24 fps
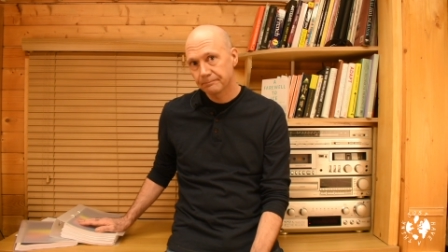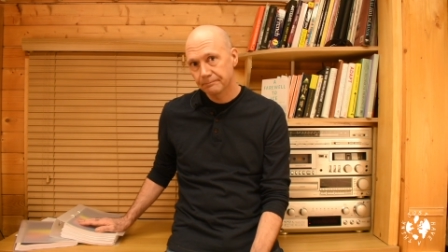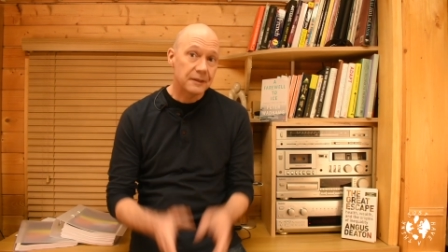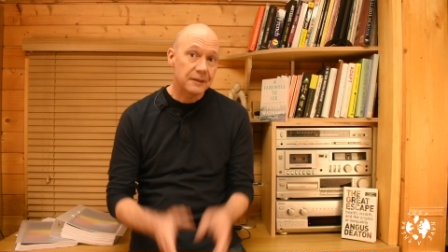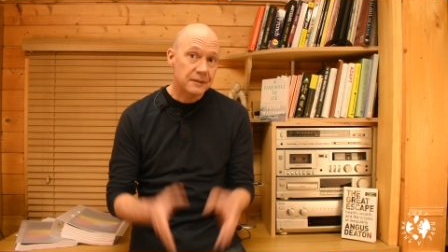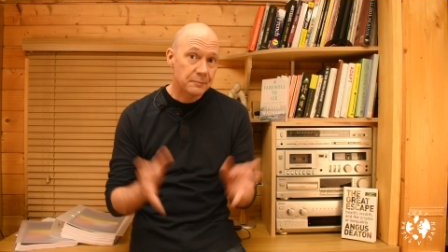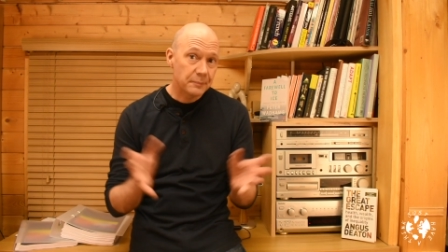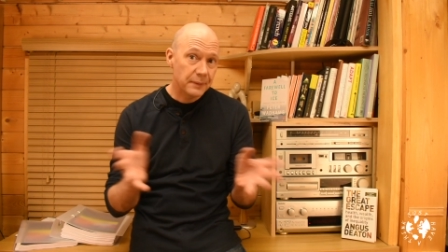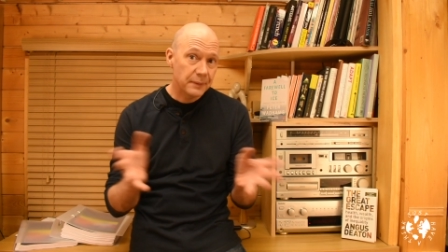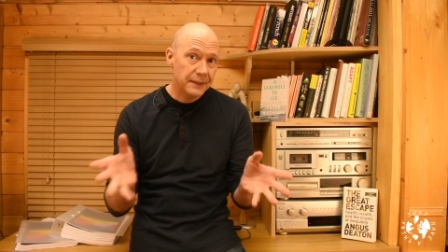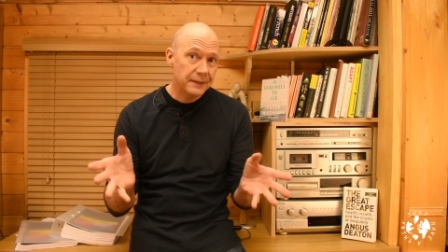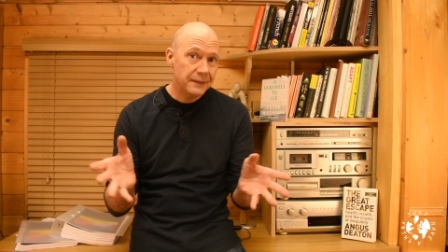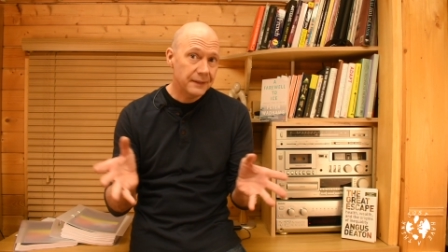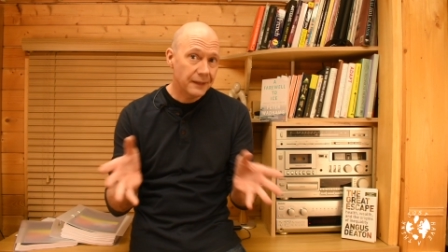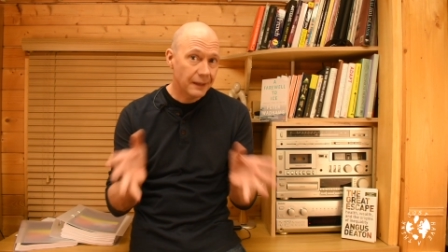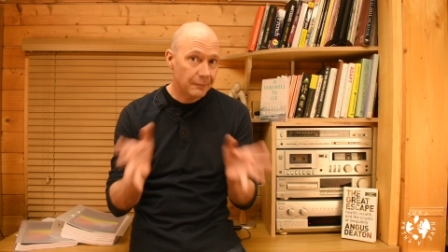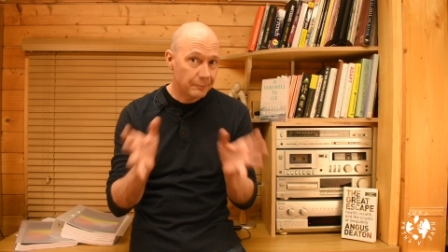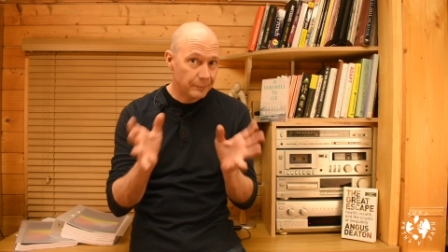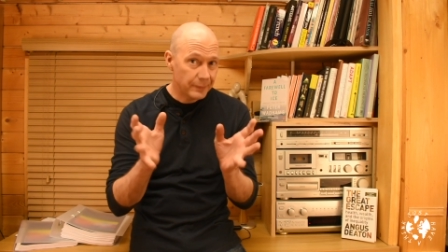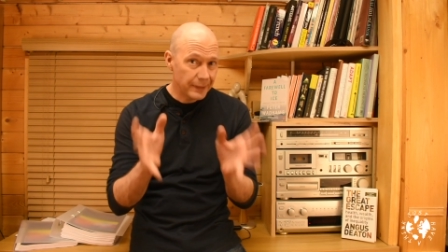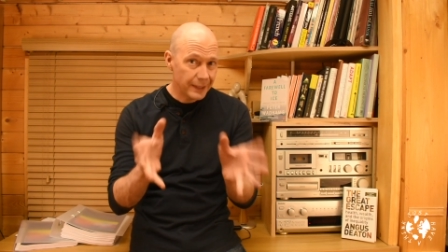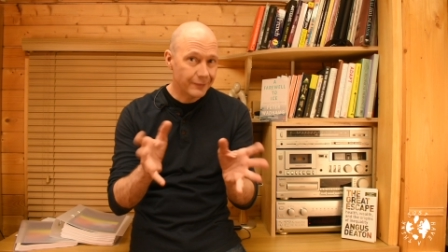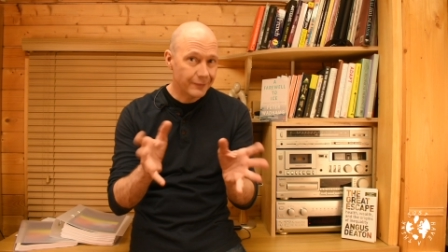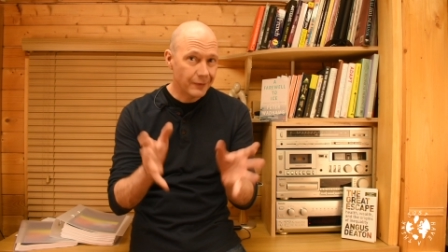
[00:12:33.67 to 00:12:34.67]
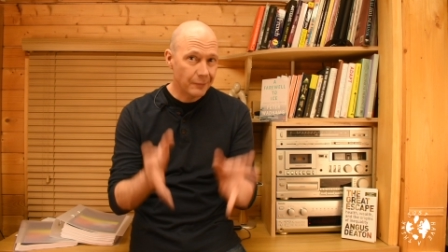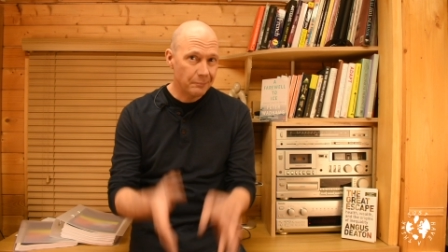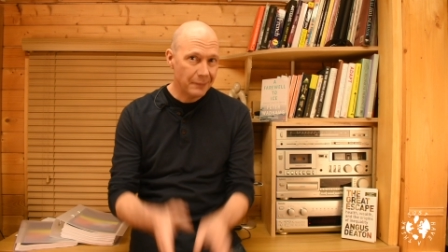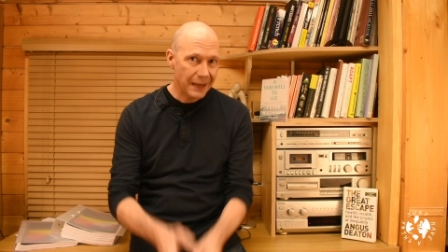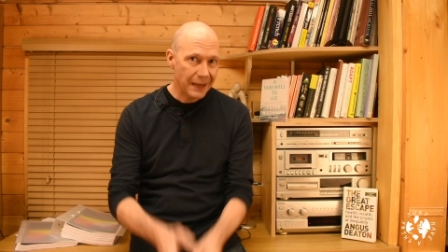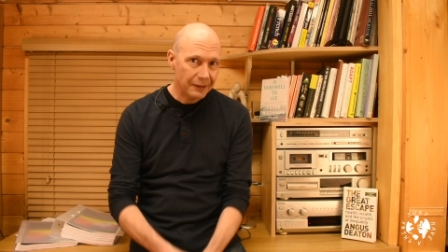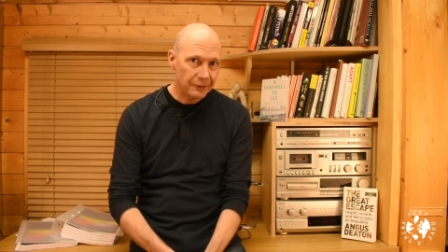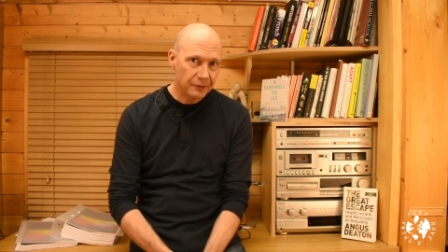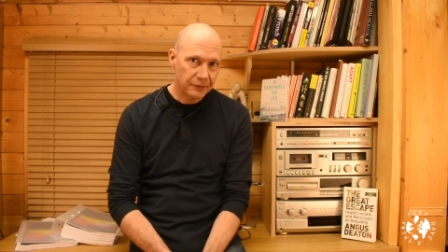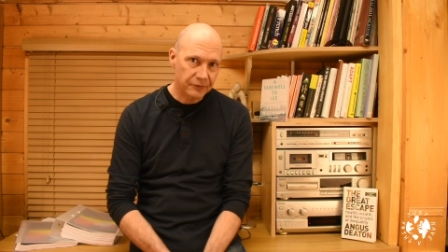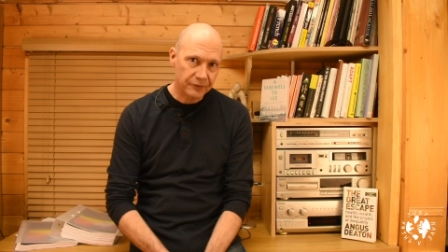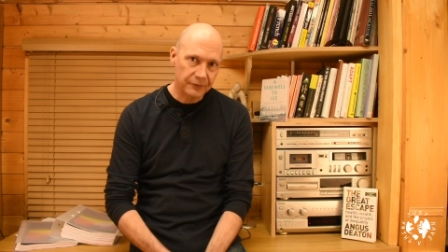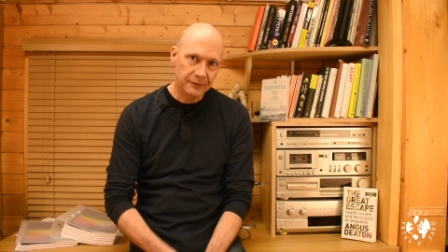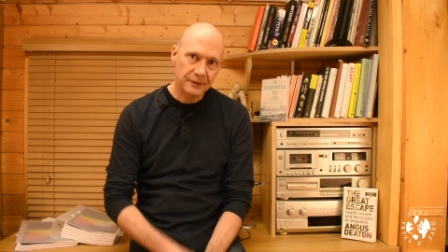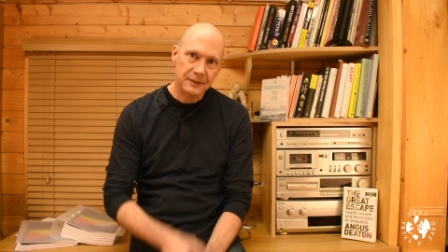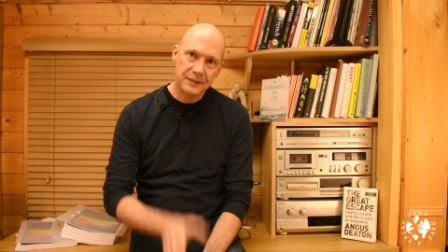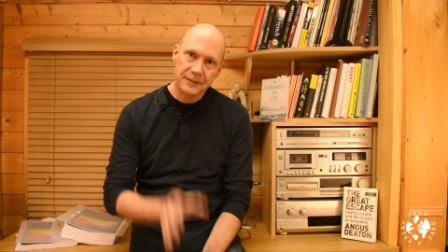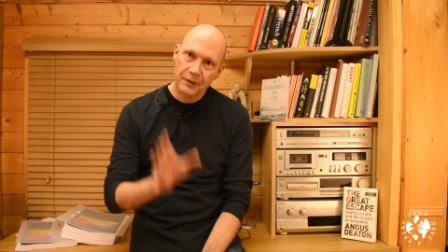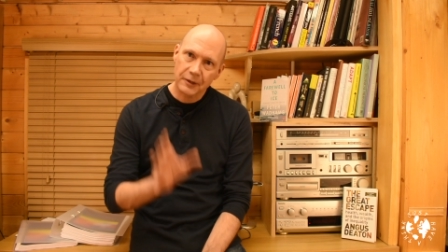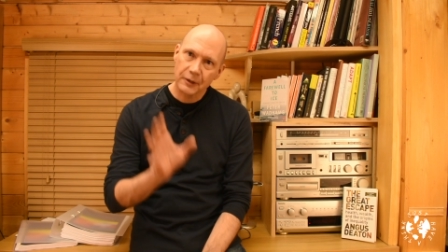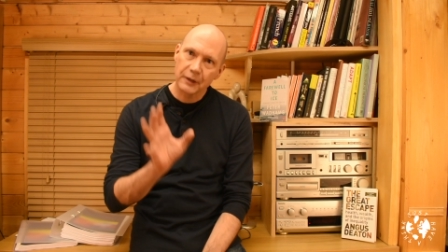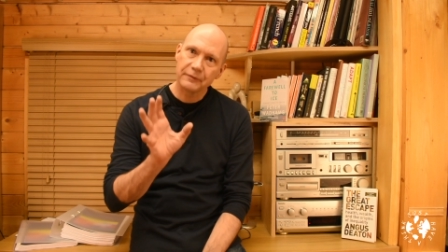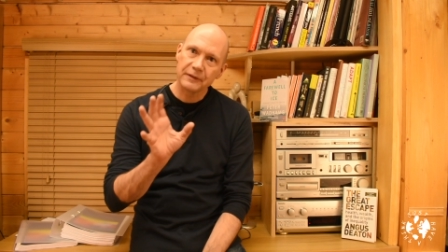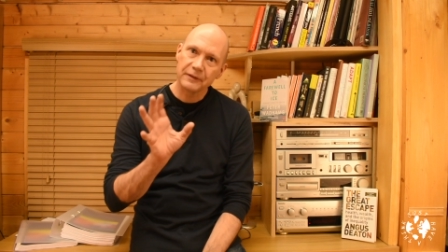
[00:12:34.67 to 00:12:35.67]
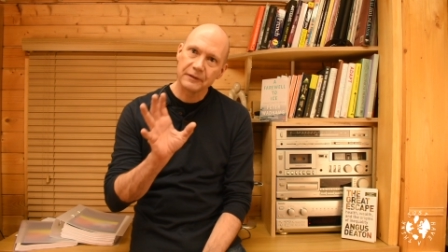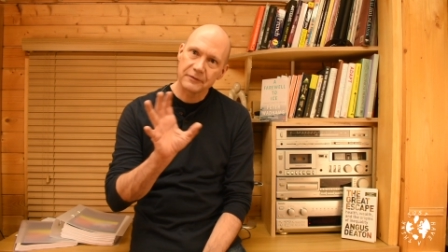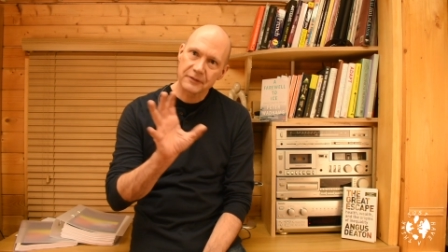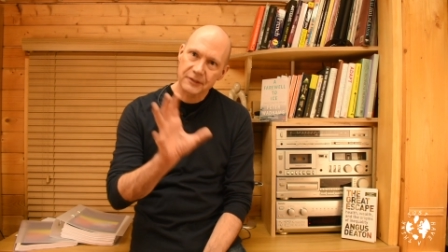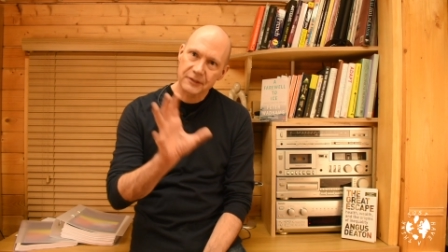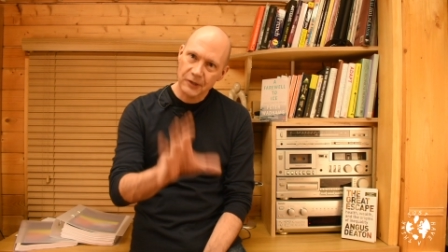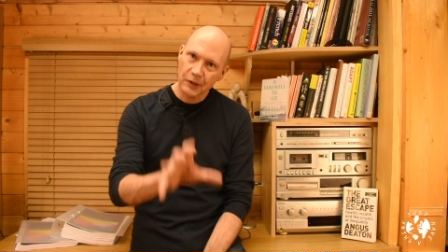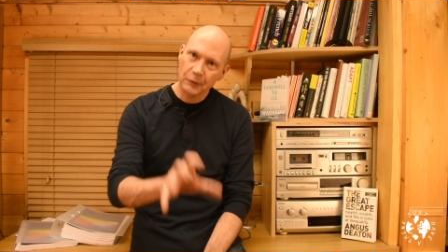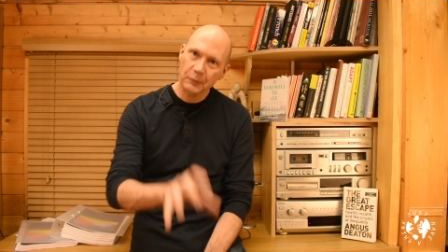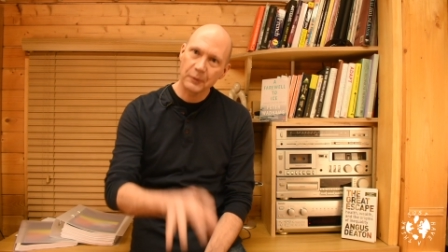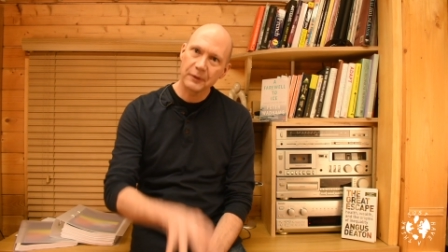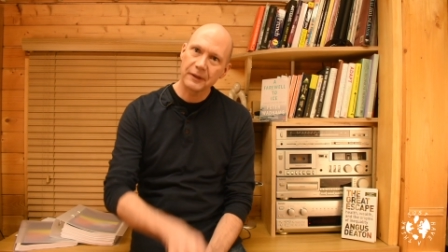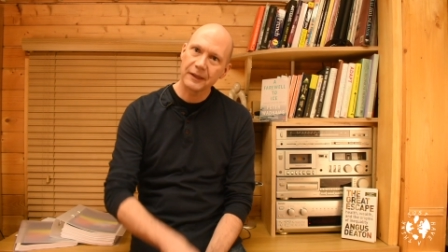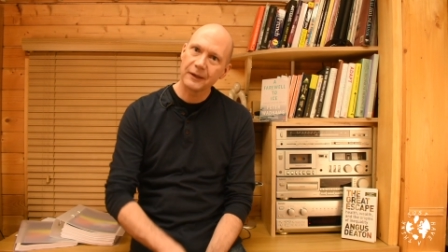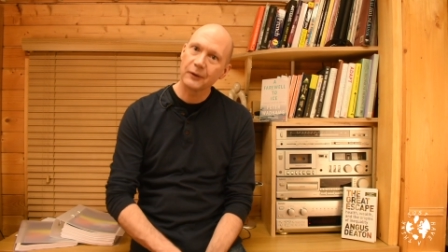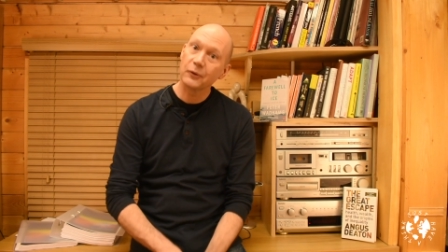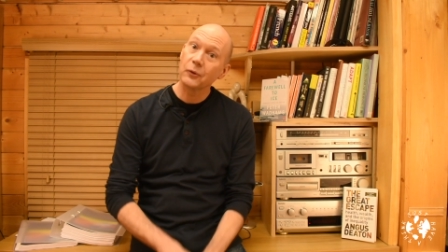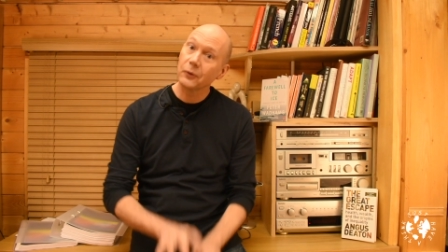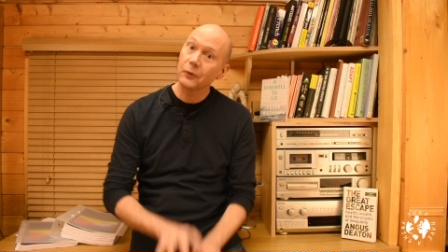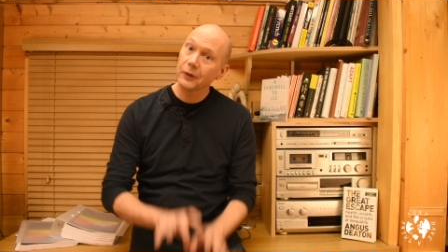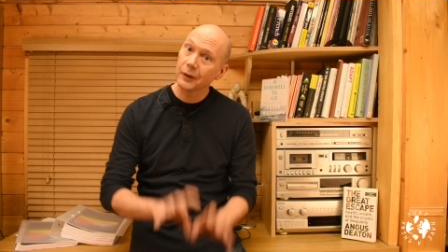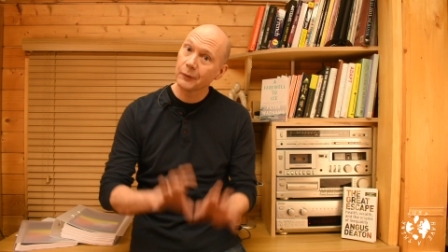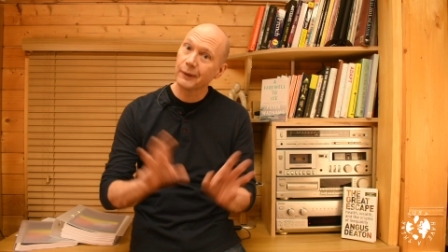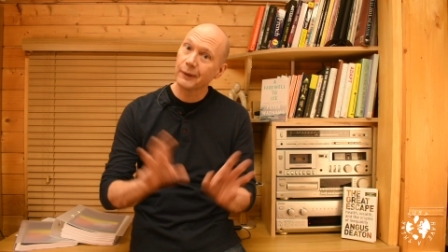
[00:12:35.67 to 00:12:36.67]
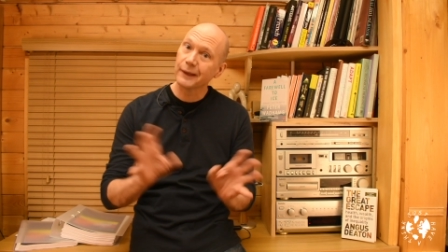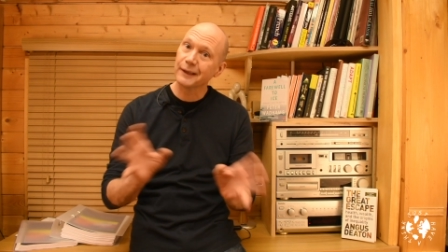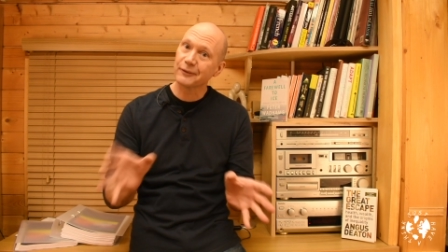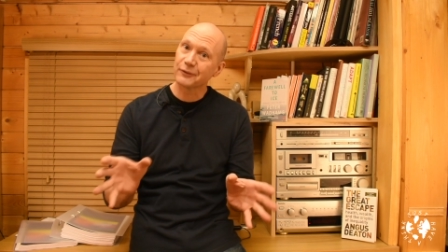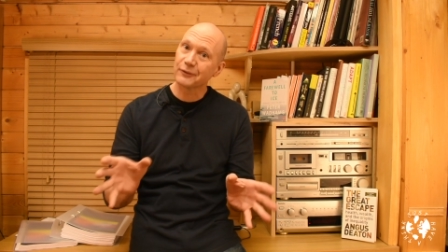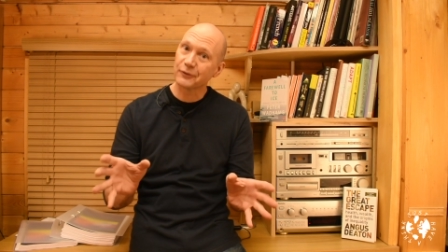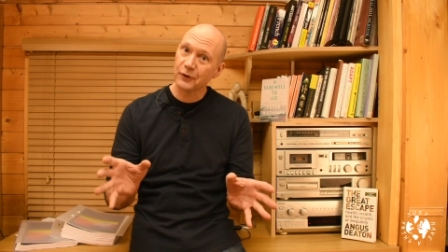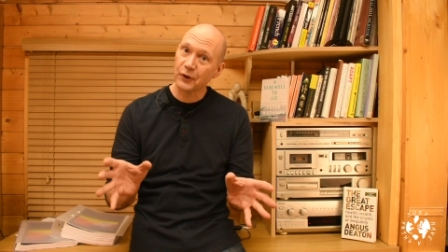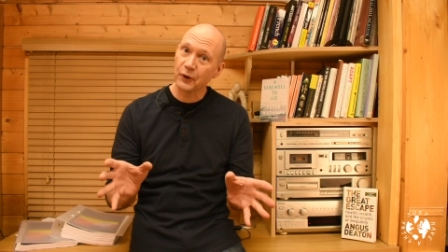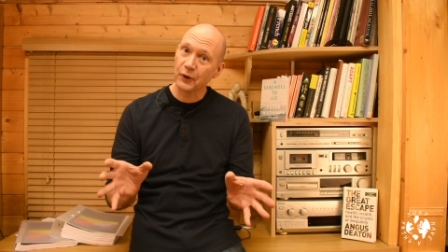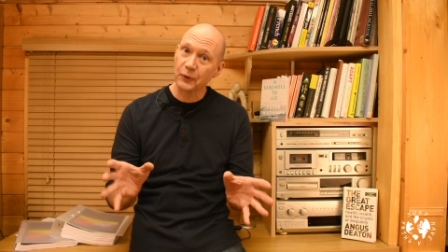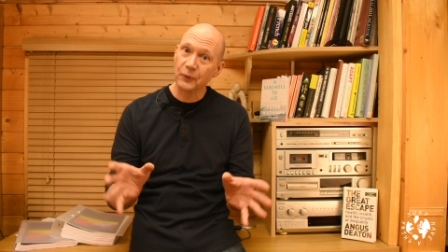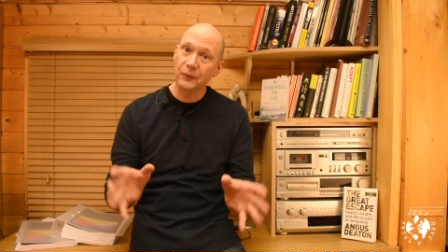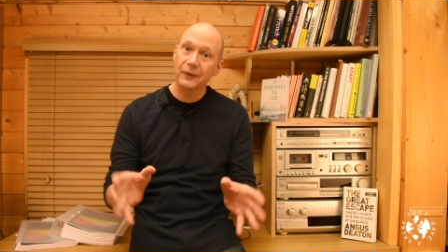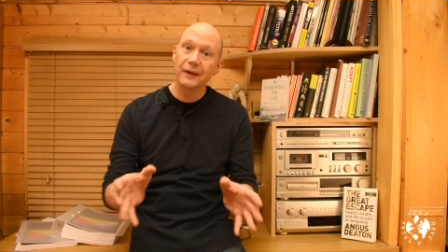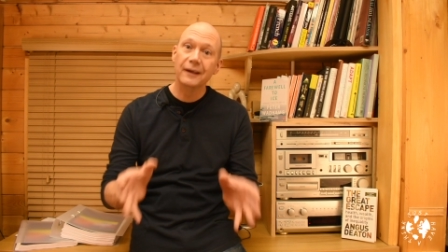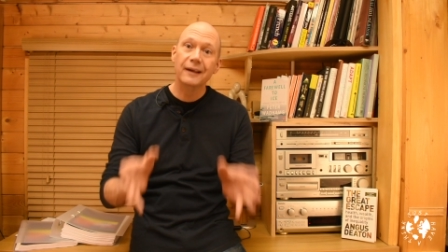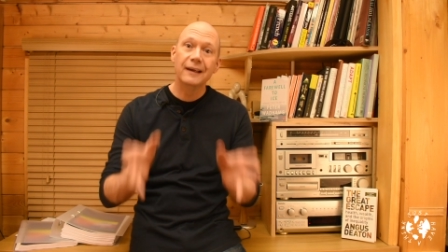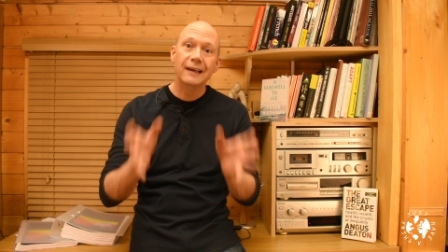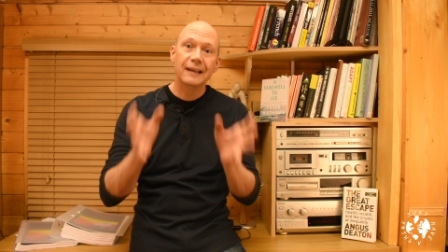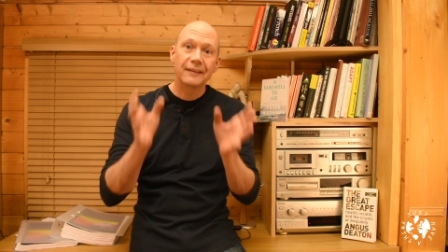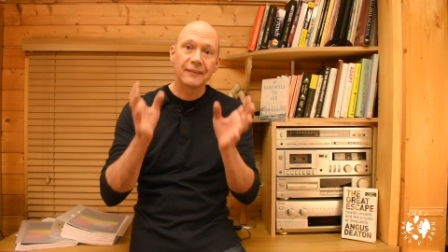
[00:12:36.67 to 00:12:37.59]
It's been a bit of a marathon, so if you've stuck with it all the way through,